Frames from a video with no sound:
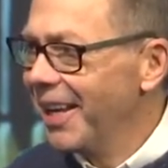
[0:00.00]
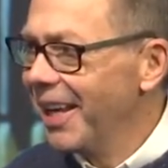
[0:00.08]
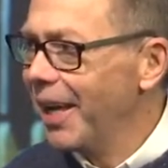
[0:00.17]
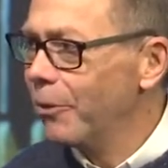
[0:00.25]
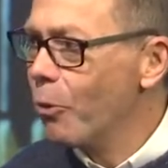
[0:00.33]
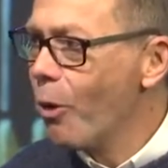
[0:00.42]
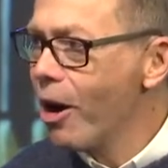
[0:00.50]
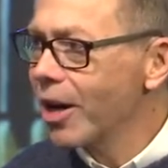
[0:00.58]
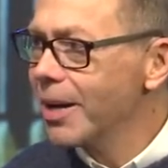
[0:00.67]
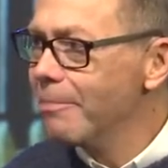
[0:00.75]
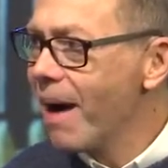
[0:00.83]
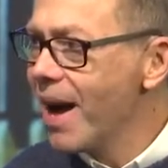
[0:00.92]
and
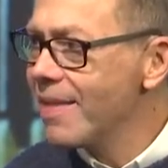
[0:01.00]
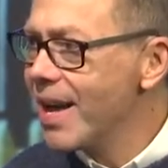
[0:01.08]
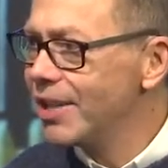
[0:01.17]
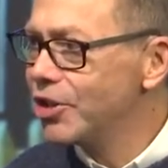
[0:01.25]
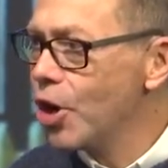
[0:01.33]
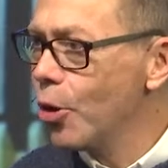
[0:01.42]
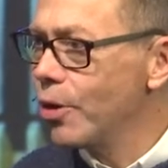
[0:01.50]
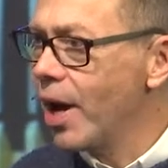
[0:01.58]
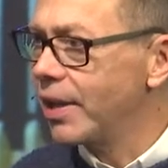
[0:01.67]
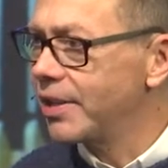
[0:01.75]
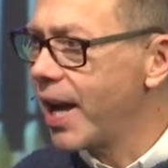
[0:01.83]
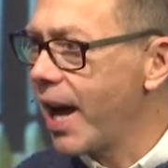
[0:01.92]
walking by that
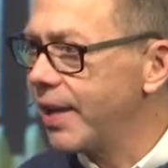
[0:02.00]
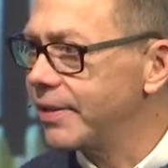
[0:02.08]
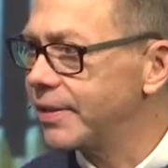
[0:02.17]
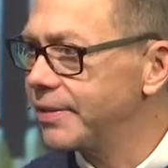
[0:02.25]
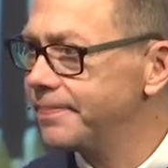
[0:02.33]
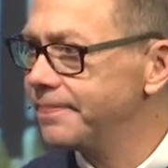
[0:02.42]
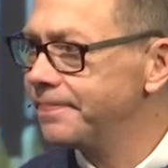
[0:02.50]
donut case.